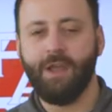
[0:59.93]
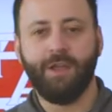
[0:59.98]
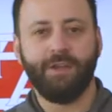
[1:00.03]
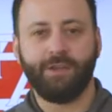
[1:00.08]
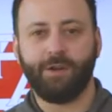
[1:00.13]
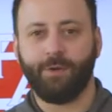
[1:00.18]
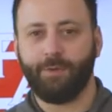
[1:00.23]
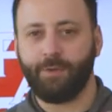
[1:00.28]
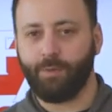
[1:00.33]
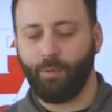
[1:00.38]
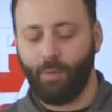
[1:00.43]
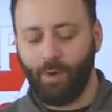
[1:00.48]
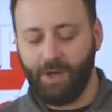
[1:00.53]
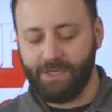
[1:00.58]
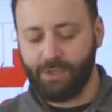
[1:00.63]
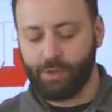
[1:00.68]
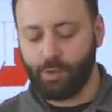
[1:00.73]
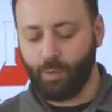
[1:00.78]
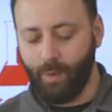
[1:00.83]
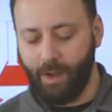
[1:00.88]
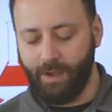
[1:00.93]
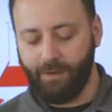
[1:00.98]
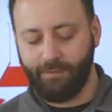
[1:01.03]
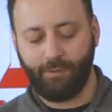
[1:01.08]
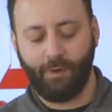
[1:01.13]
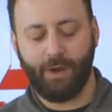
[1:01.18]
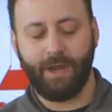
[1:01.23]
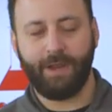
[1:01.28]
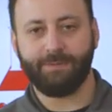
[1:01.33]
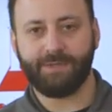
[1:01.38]
You know, with one 12
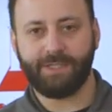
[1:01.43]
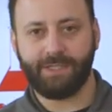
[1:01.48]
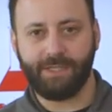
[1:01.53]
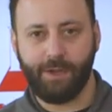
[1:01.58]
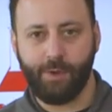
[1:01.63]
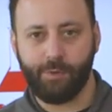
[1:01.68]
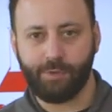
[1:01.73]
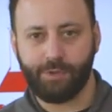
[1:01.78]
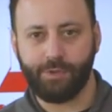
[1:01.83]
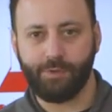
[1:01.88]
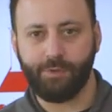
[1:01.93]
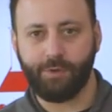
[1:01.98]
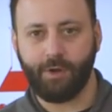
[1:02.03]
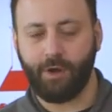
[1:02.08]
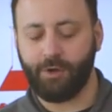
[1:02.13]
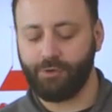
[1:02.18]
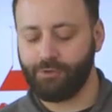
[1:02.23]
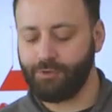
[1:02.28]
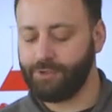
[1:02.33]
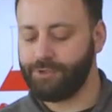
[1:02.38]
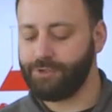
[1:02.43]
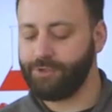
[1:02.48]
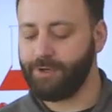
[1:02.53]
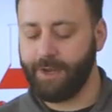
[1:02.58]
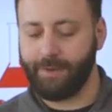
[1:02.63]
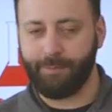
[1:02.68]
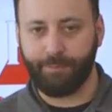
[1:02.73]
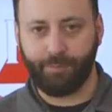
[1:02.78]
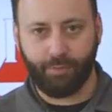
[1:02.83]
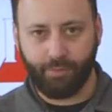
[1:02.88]
gram CO2 cartridge, you're
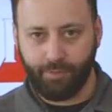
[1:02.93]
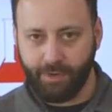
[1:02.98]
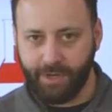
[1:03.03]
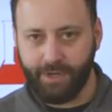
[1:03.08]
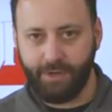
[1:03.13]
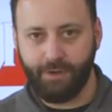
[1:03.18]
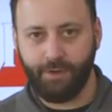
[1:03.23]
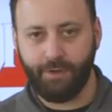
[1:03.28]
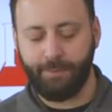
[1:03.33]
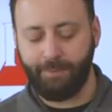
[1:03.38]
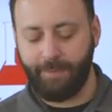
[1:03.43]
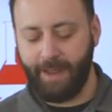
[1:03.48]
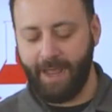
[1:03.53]
getting pretty good